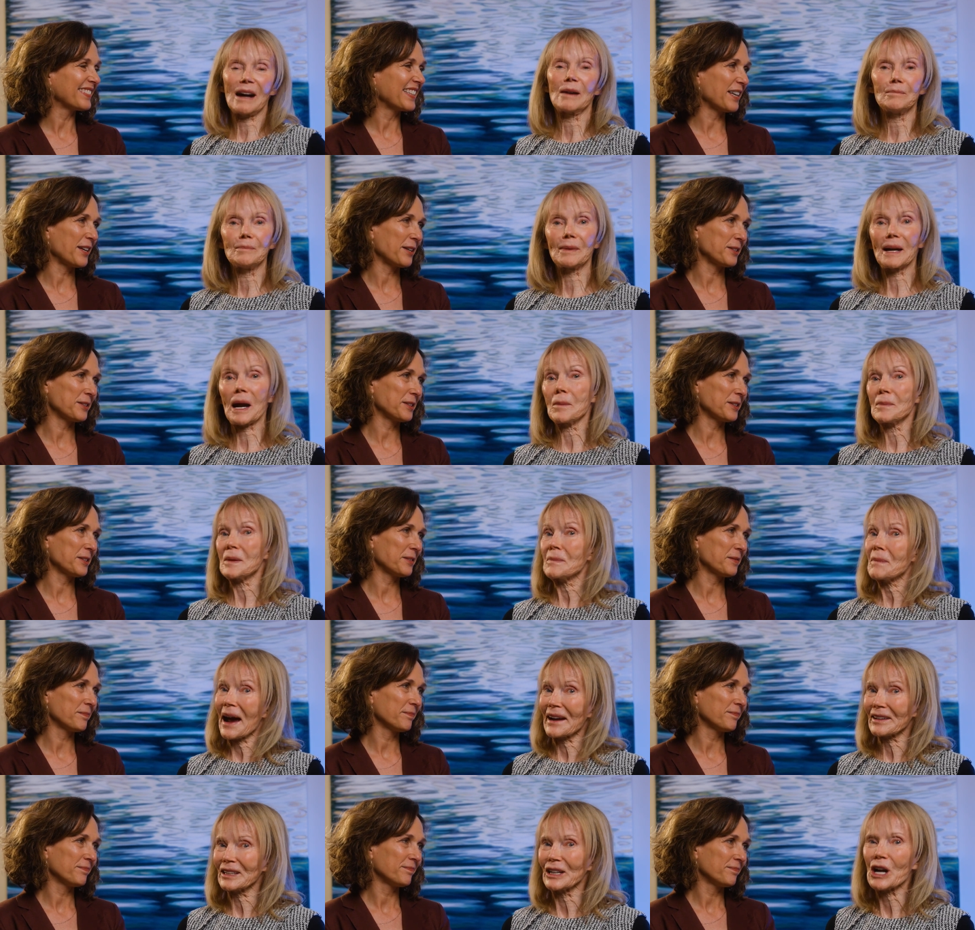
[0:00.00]
Speaker 1: Yes. But I'll be
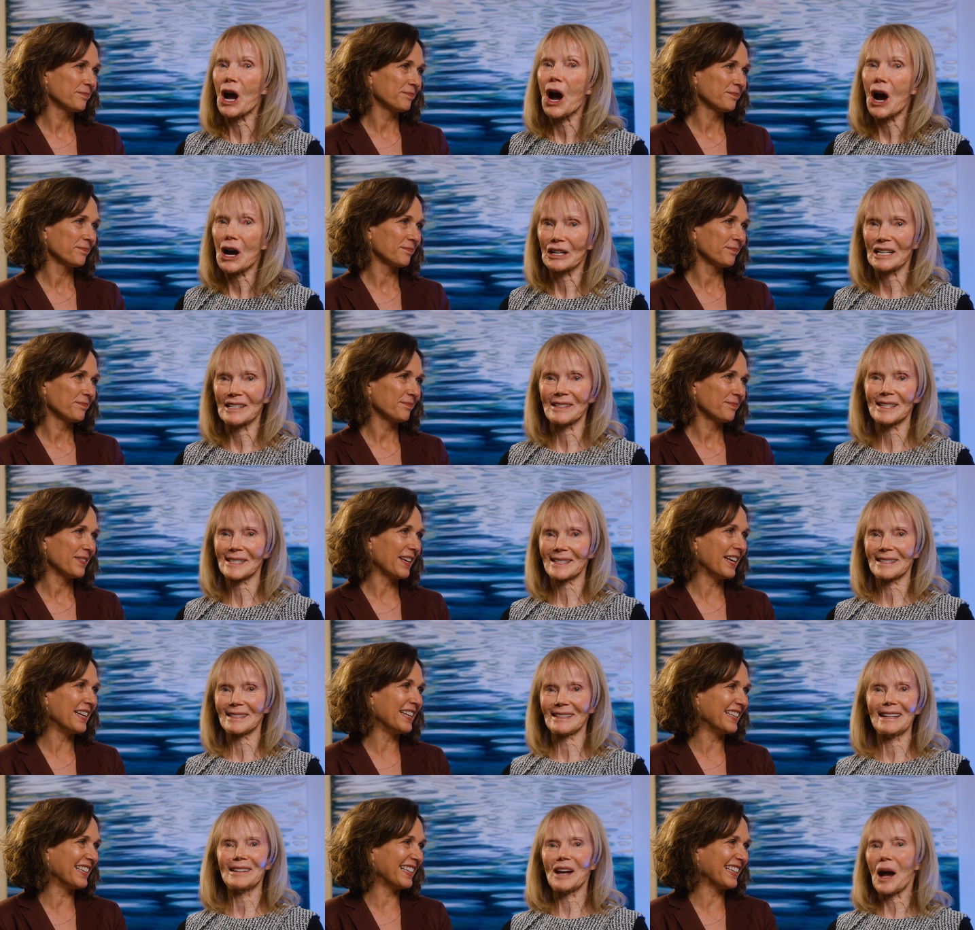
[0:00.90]
back in
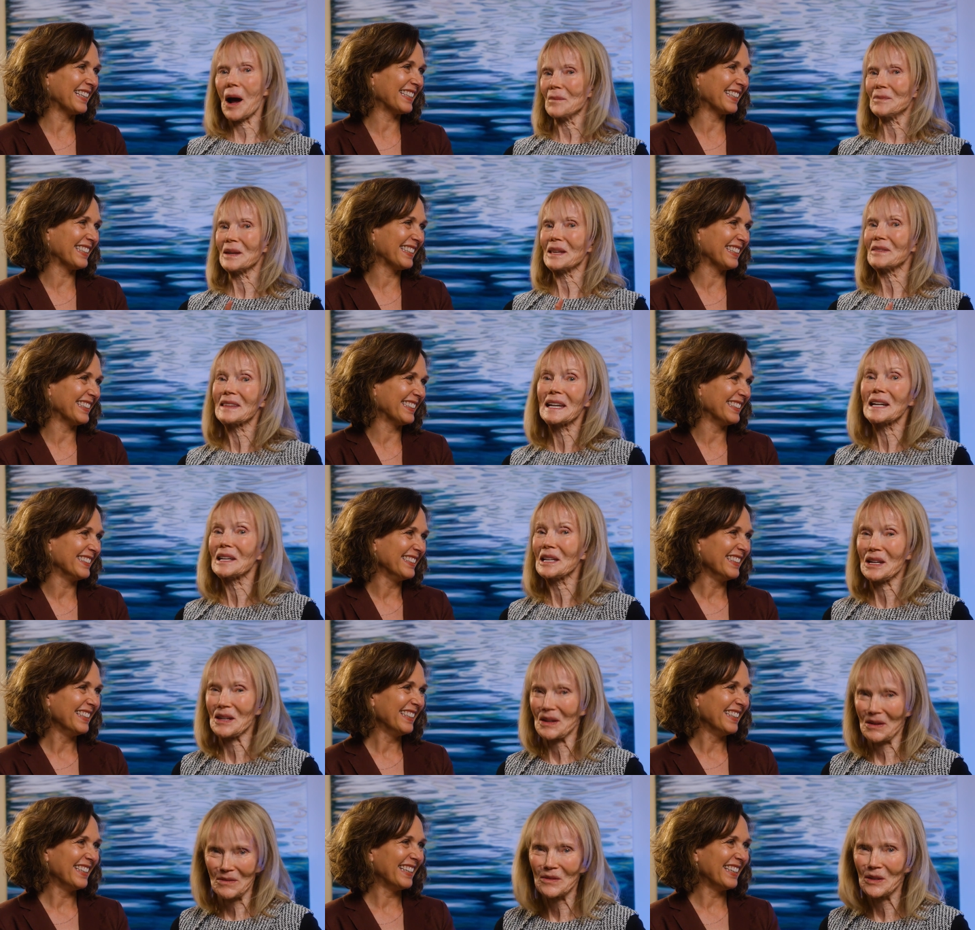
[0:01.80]
August and I'll be
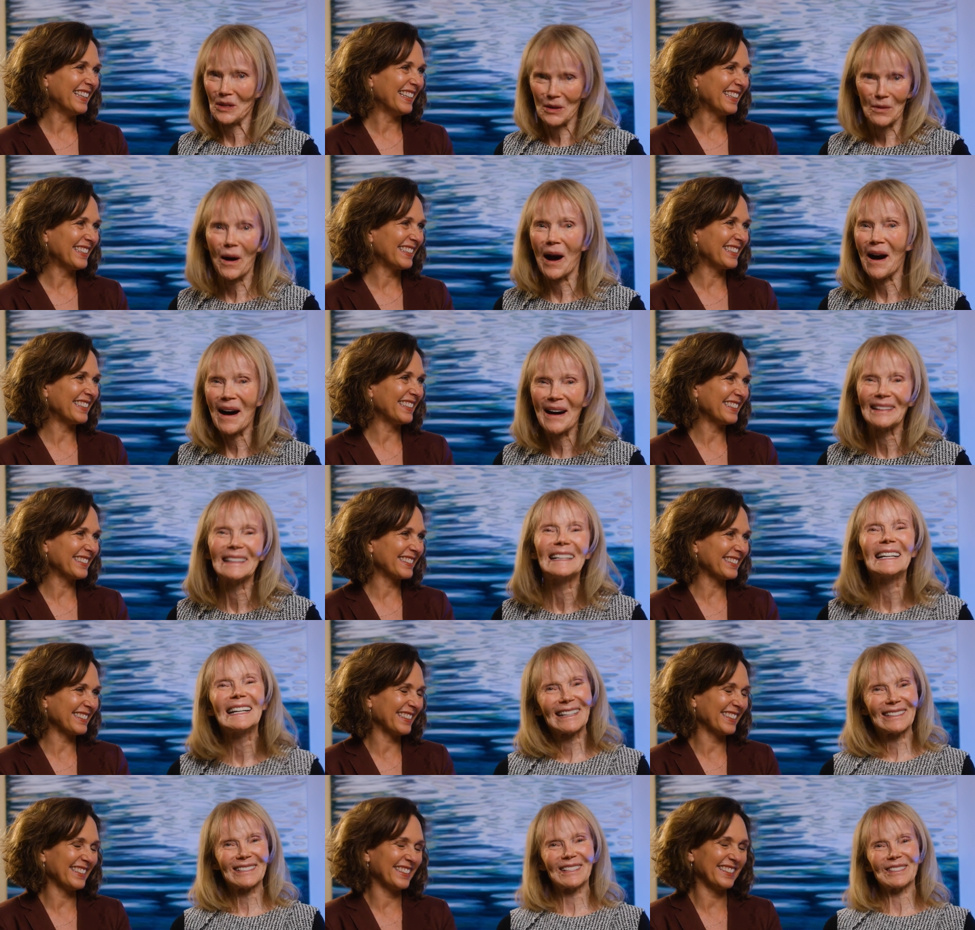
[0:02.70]
thinking of you all
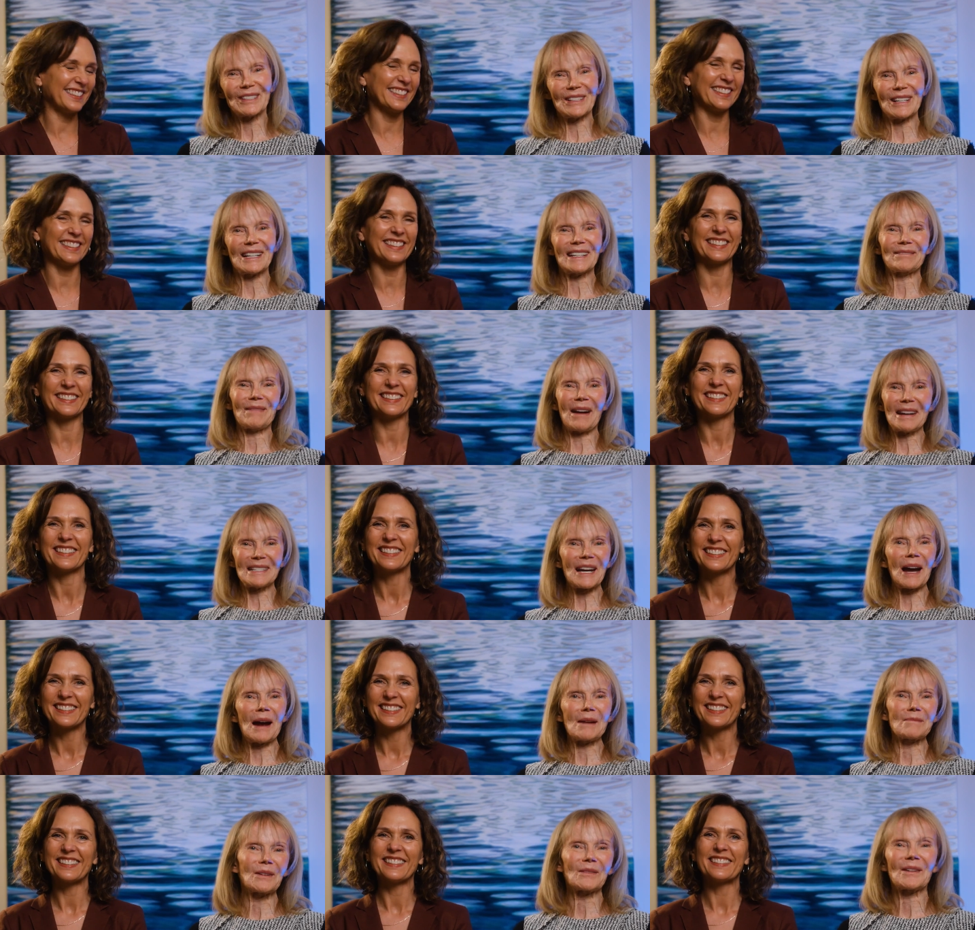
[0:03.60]
during my
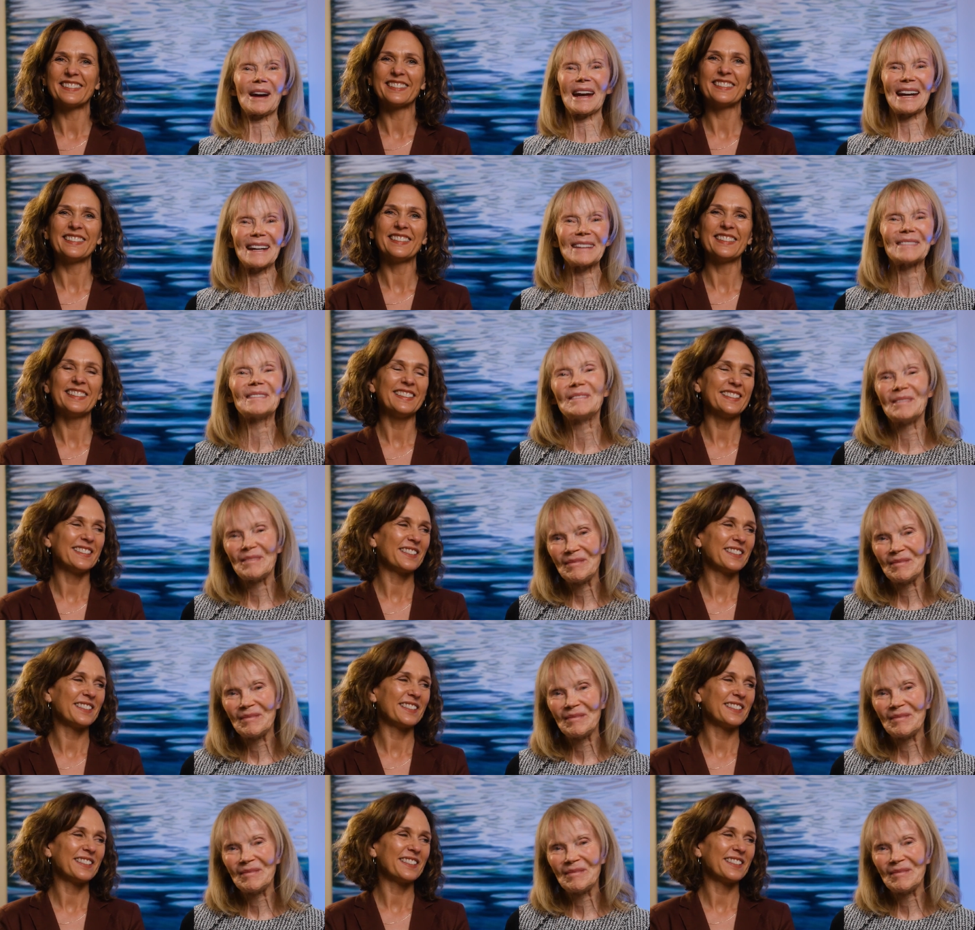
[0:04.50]
time away.